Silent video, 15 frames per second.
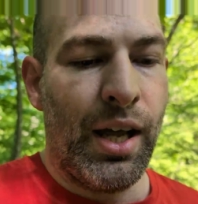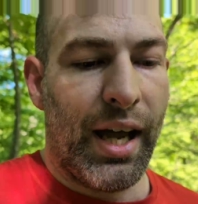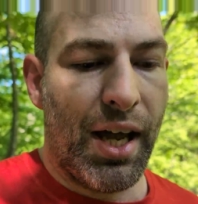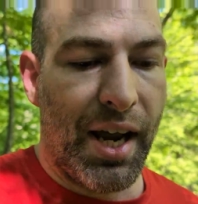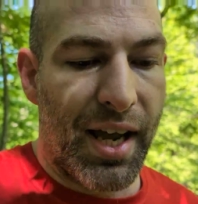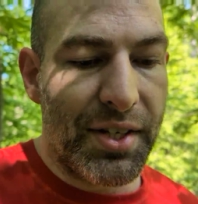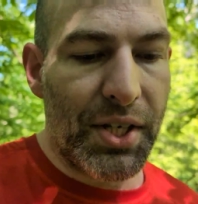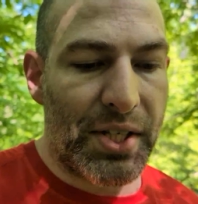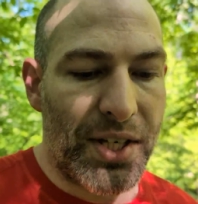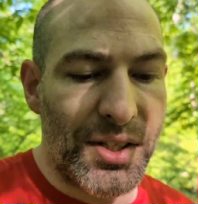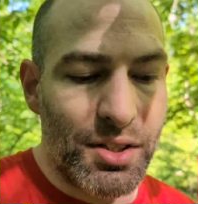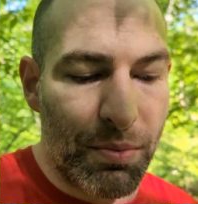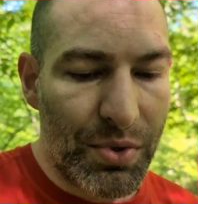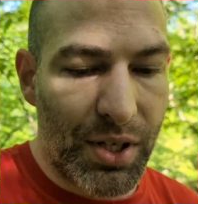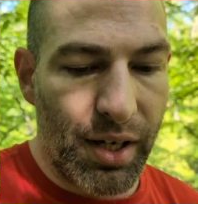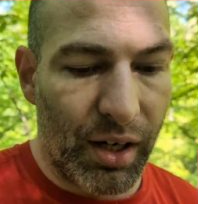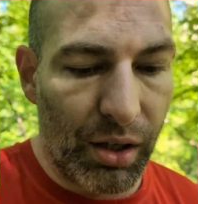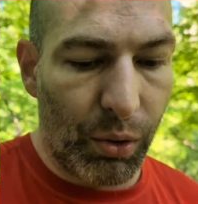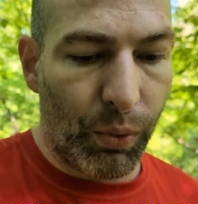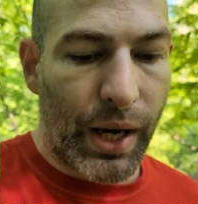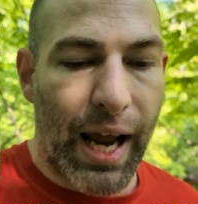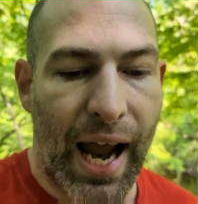And as a systems
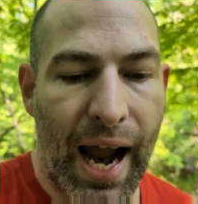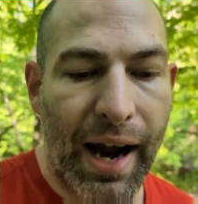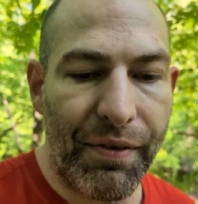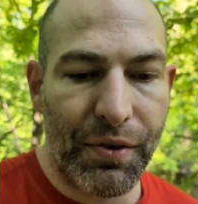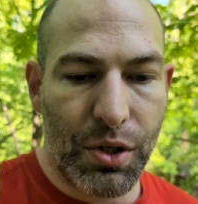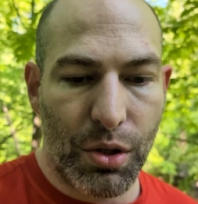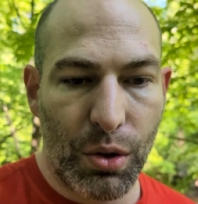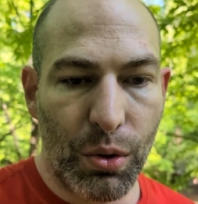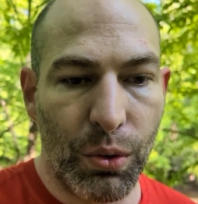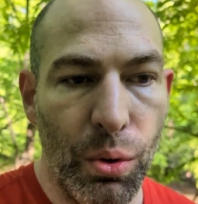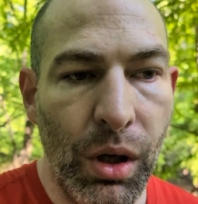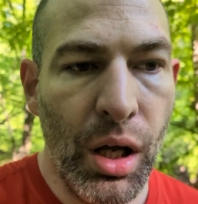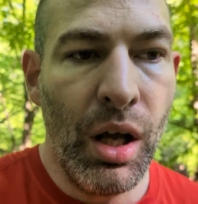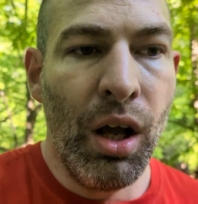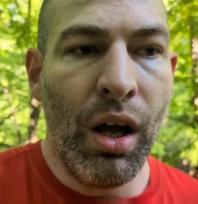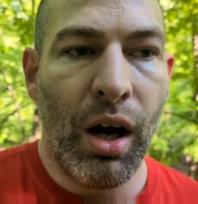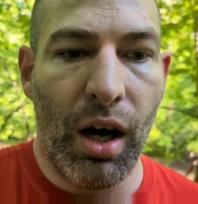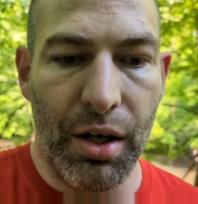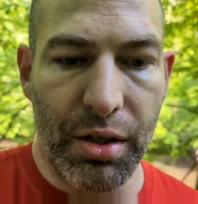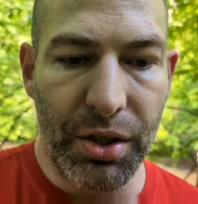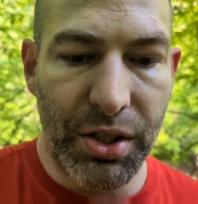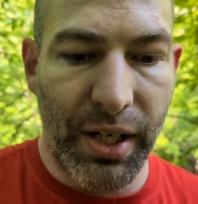thinker, we have to
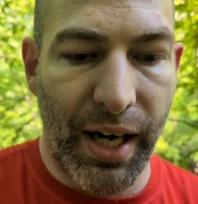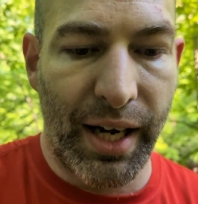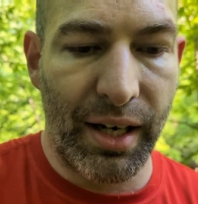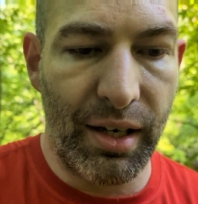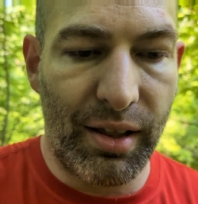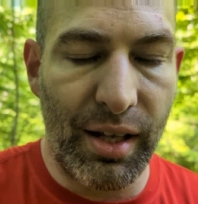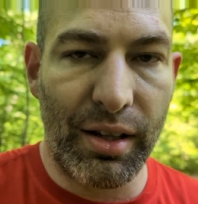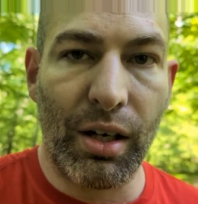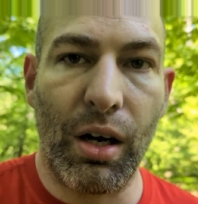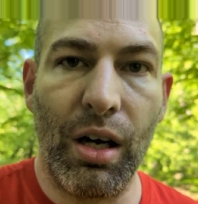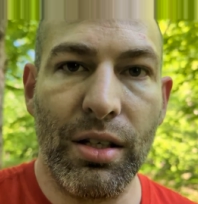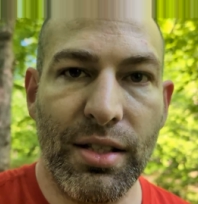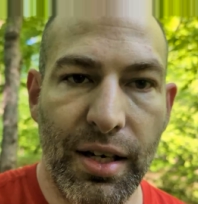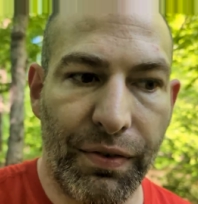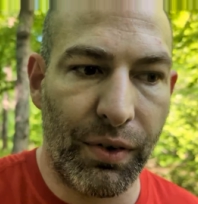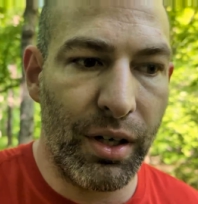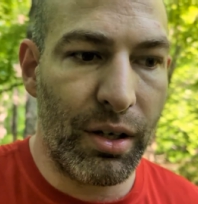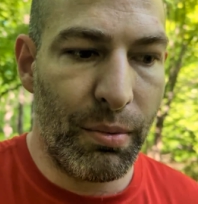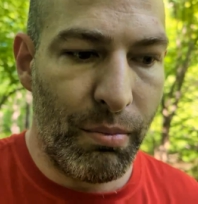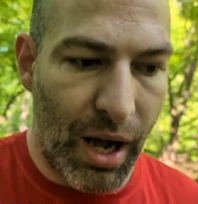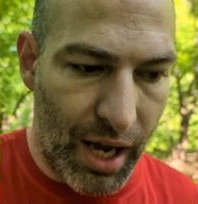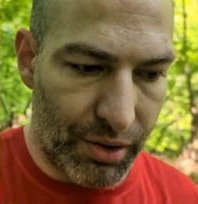understand that there are
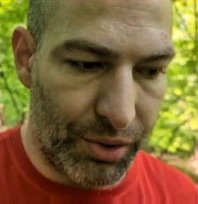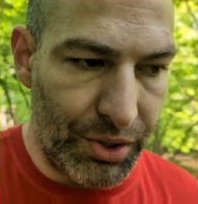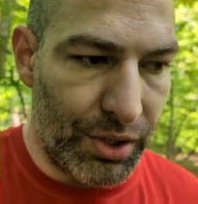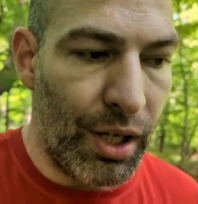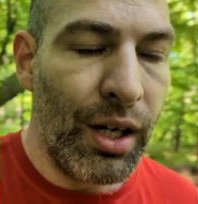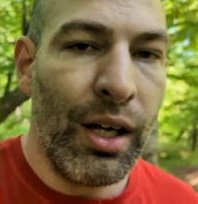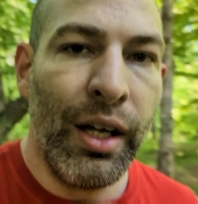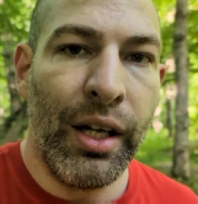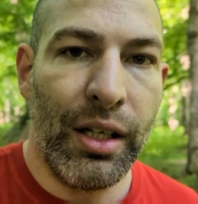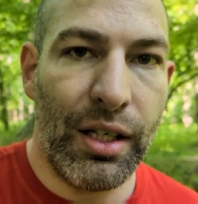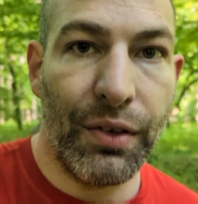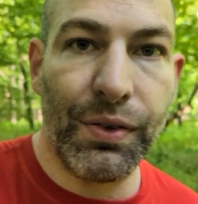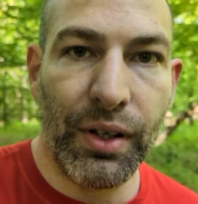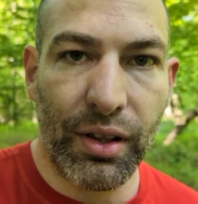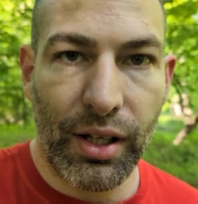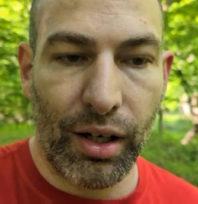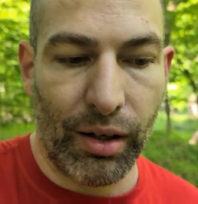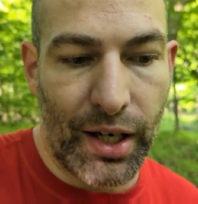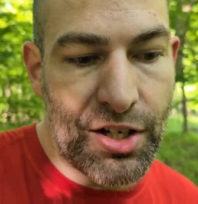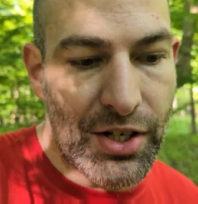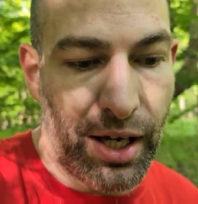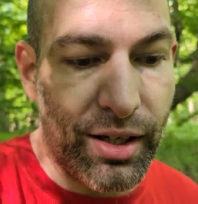different models, different
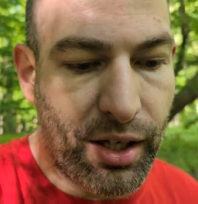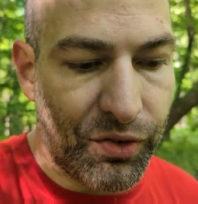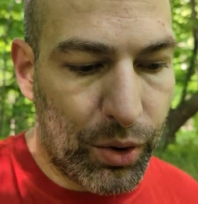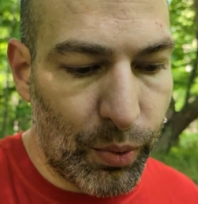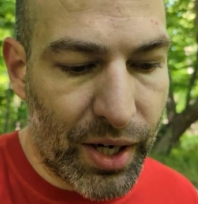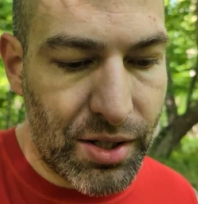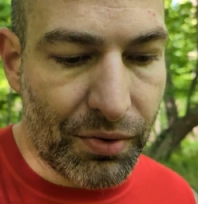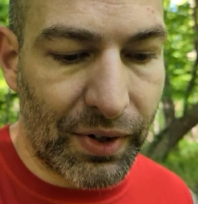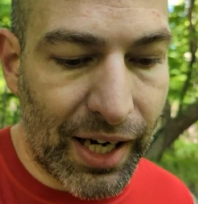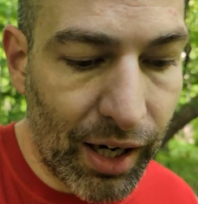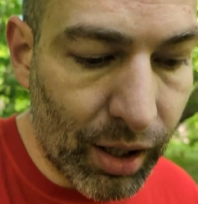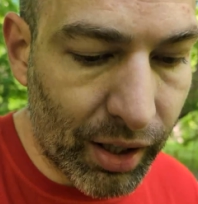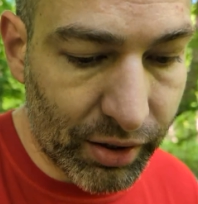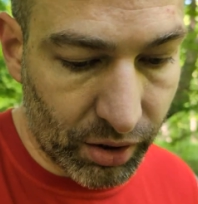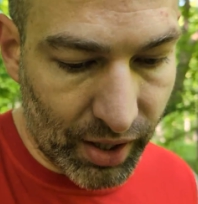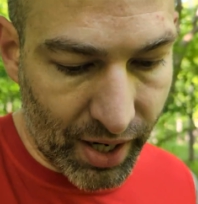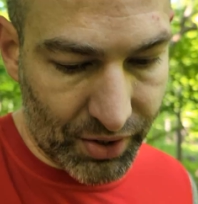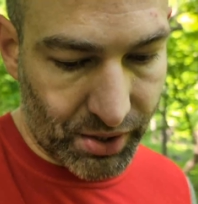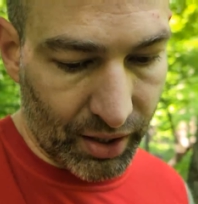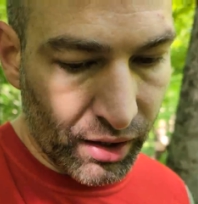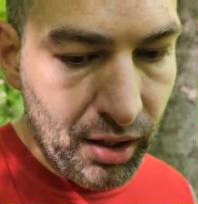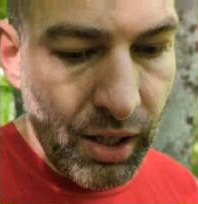theories, and different ways of
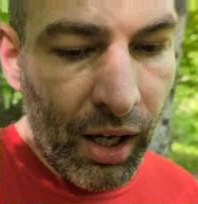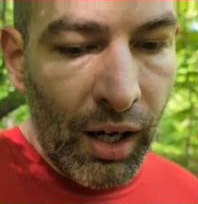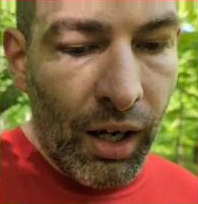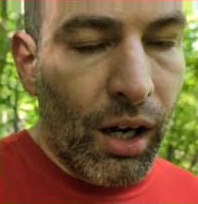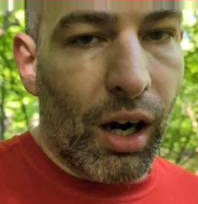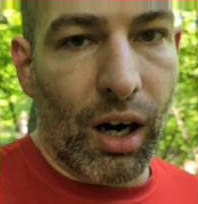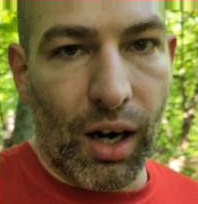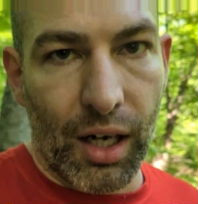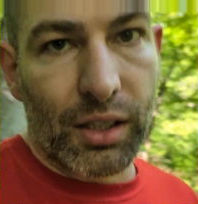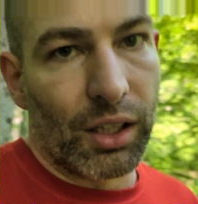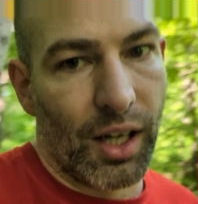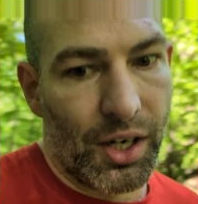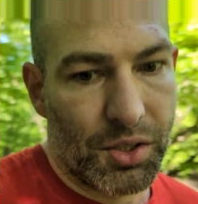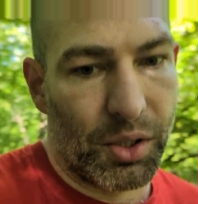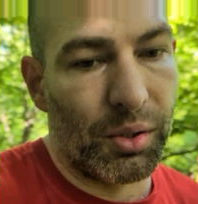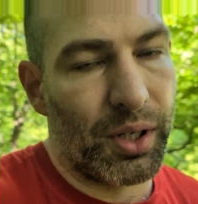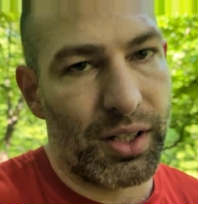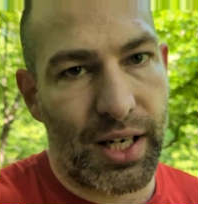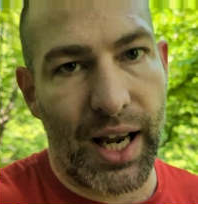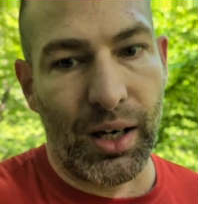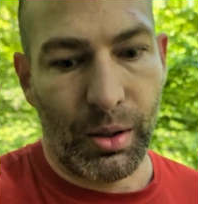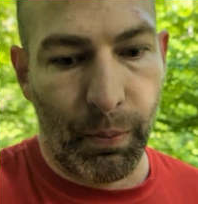characterizing our ontological
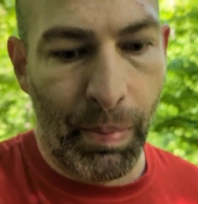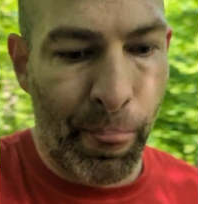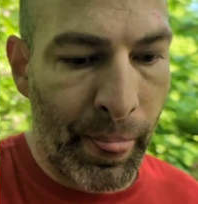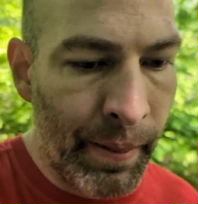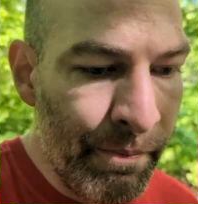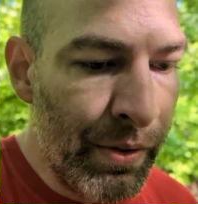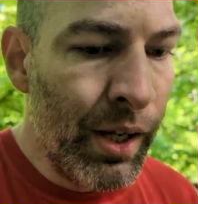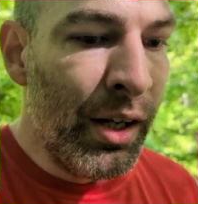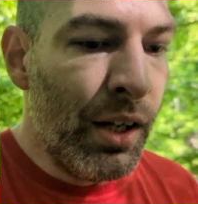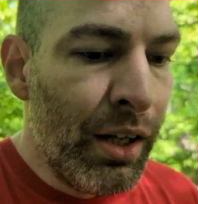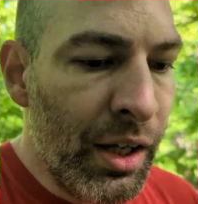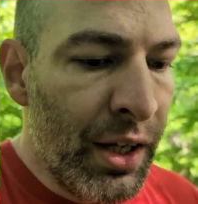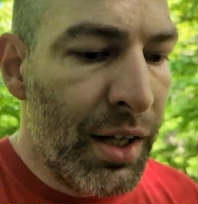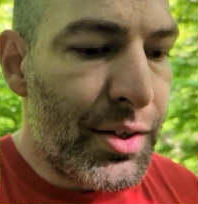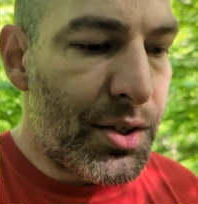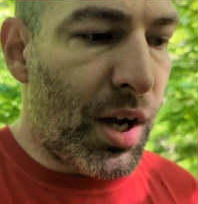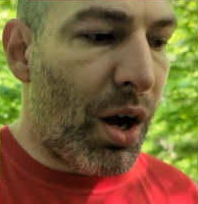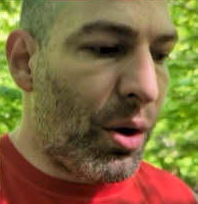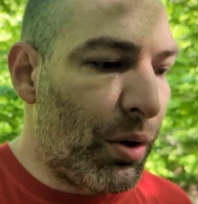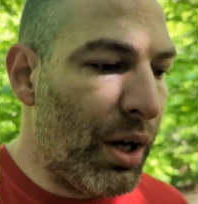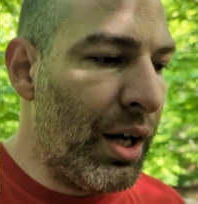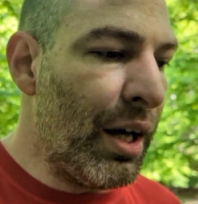container.
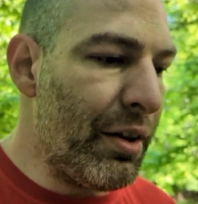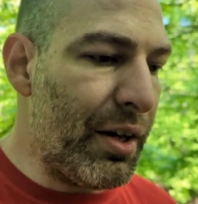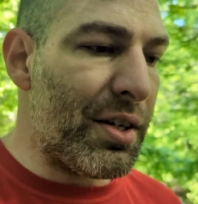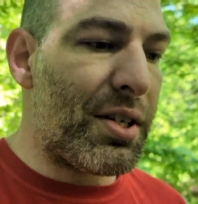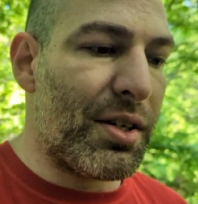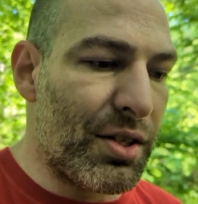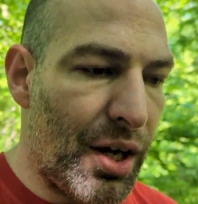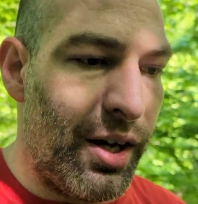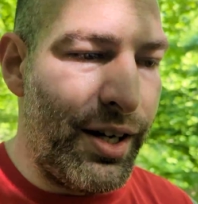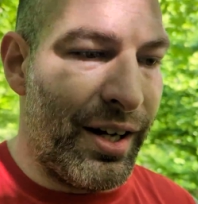So this is,